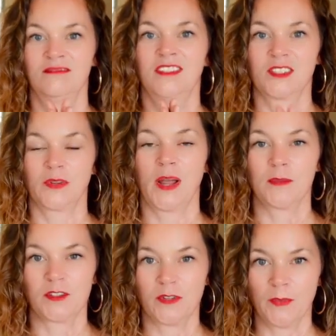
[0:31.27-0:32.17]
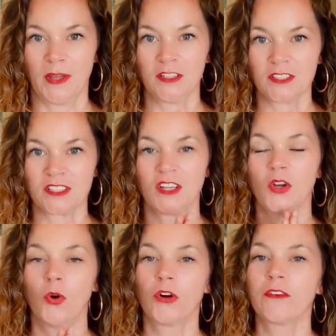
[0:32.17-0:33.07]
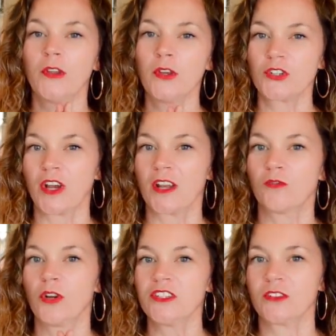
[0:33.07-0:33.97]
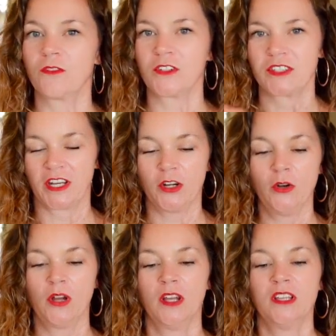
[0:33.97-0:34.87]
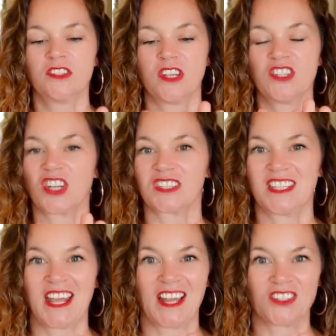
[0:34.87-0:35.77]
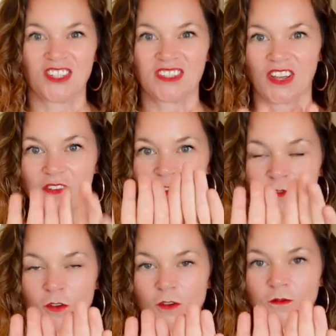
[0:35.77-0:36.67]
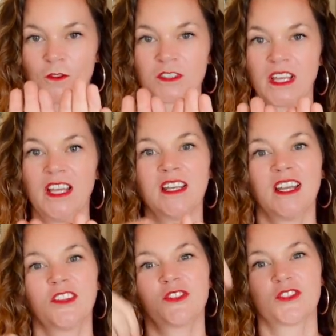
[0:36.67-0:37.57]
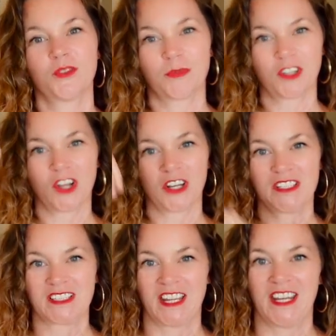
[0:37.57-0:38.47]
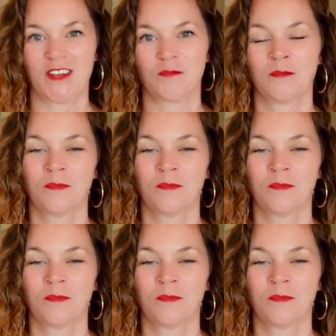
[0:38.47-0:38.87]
That's what happens when you belt. Or if you use your head voice or falsetto, then just the edges of your vocal folds hit and they're super long and skinny.